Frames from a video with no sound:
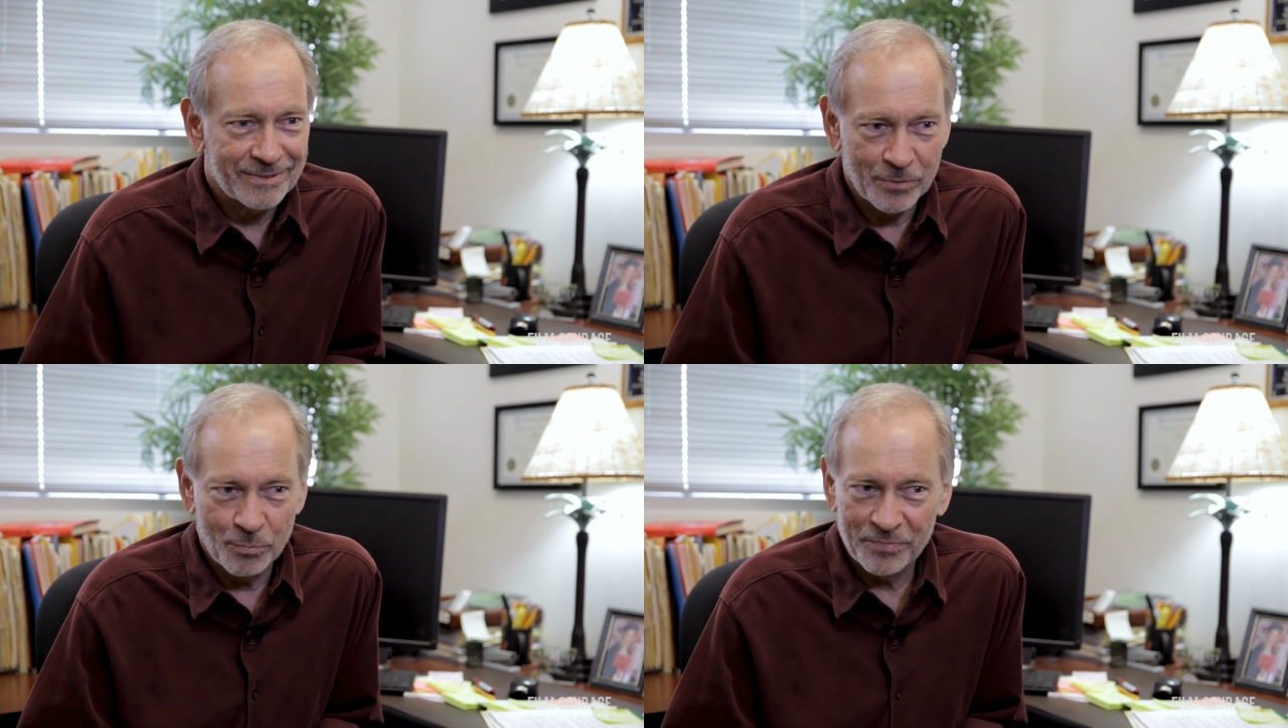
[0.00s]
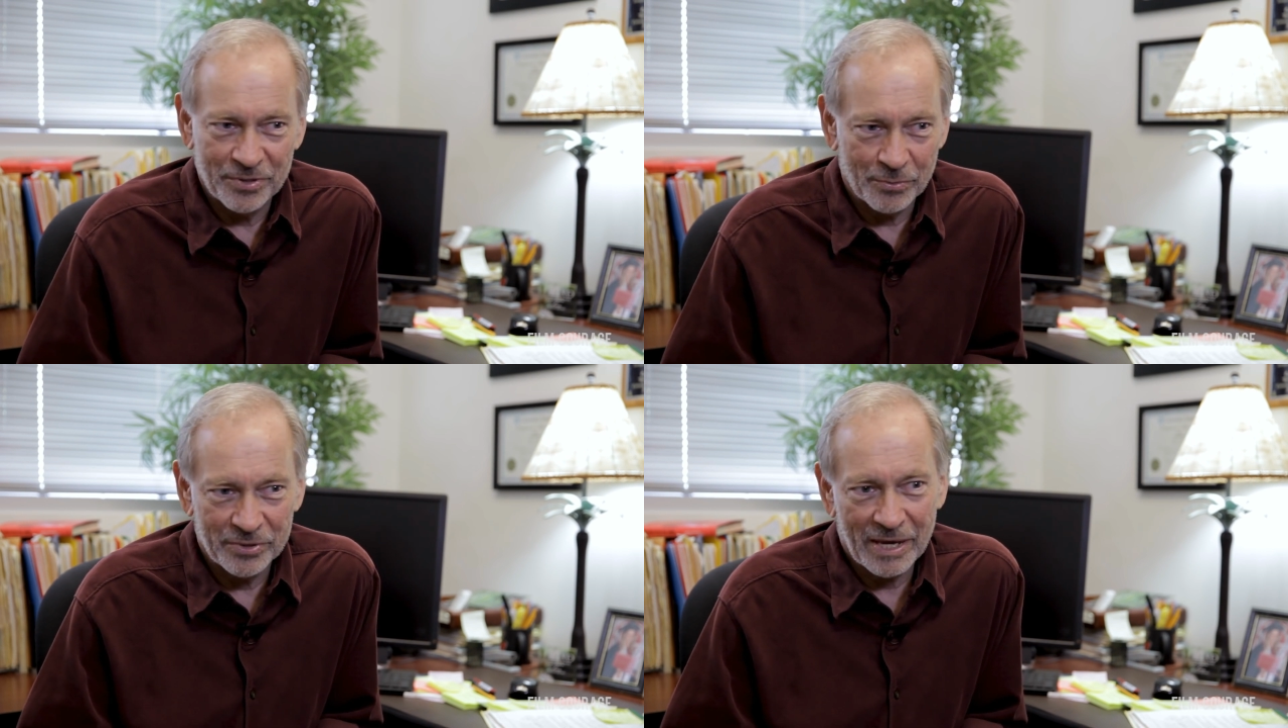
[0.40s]
and you
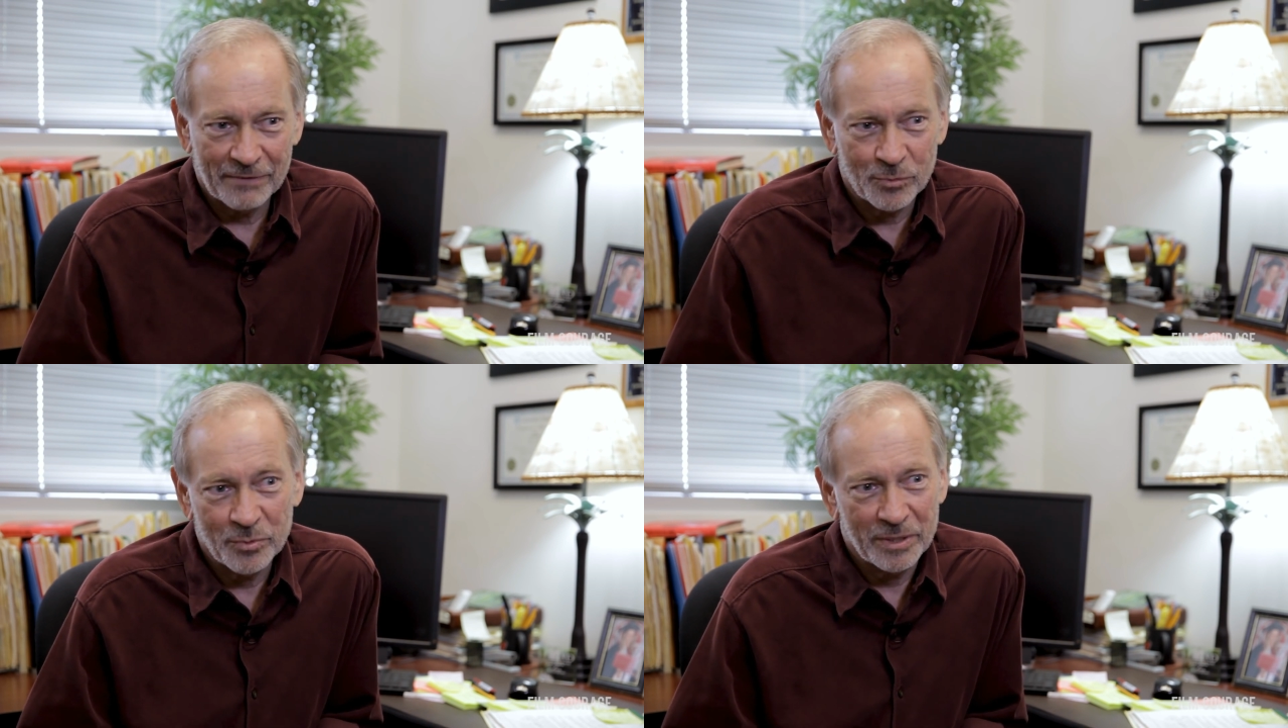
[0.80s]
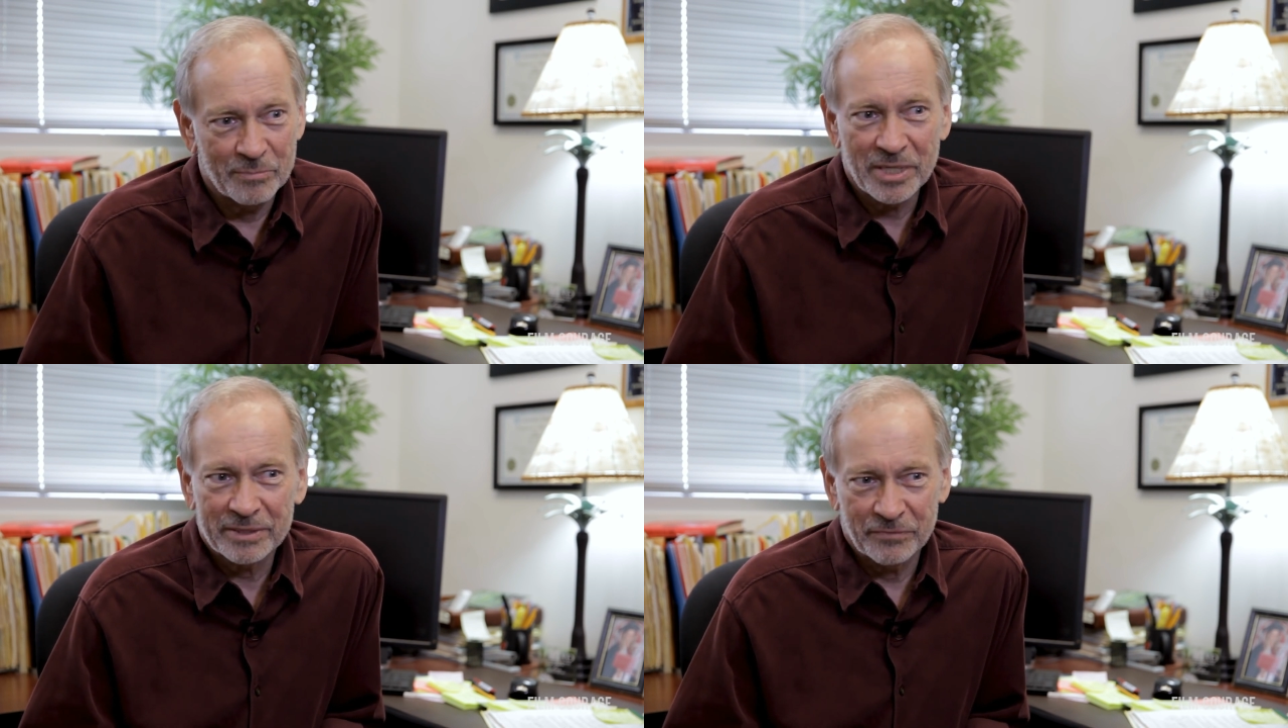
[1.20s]
know, you have to
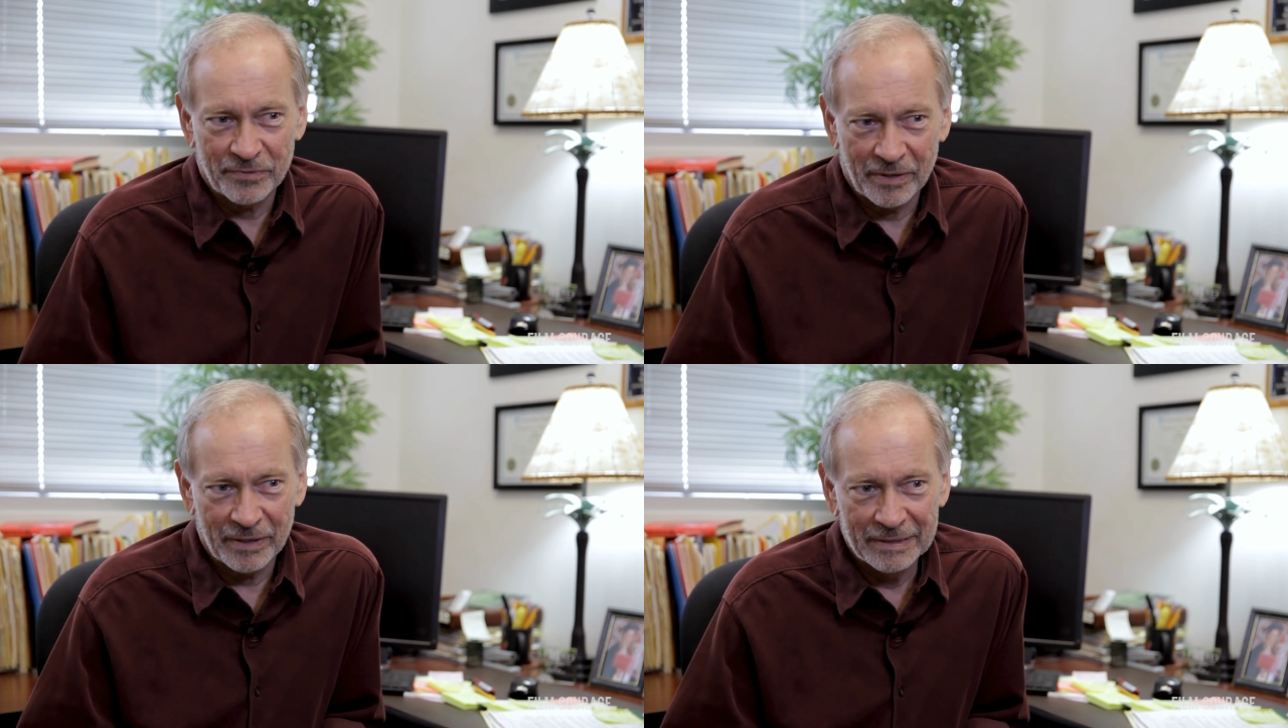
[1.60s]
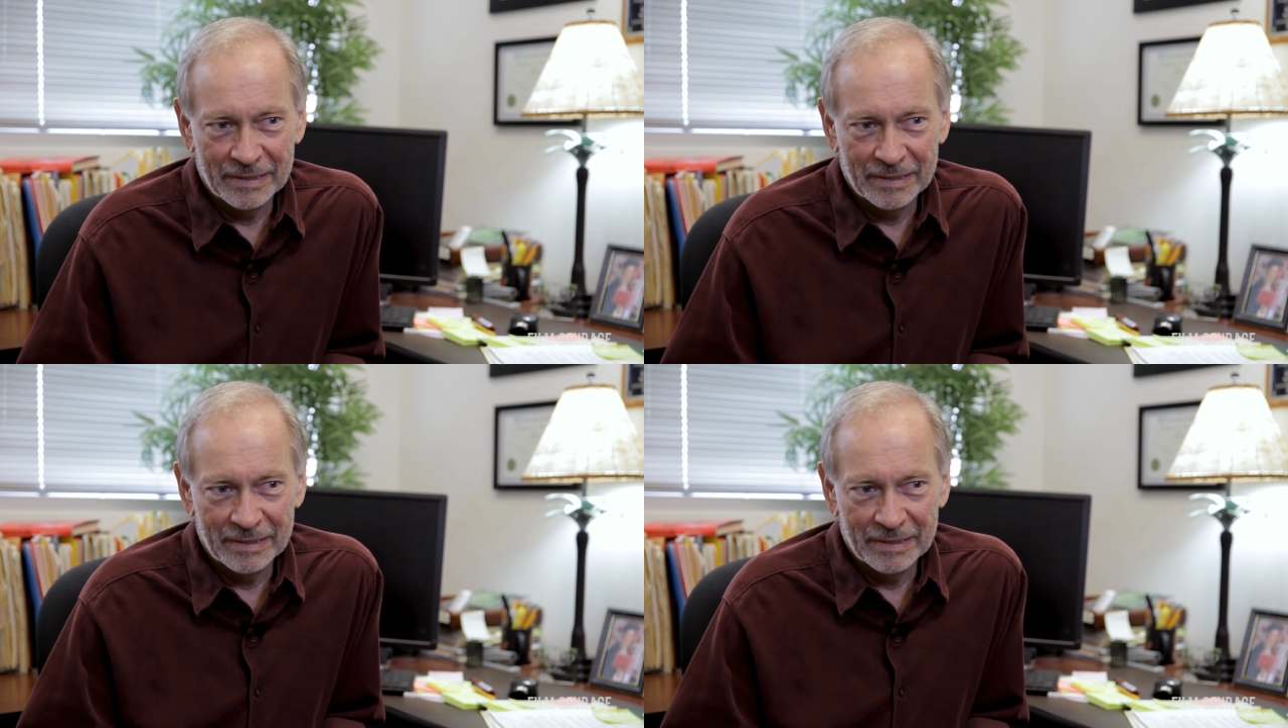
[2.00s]
re-objectify.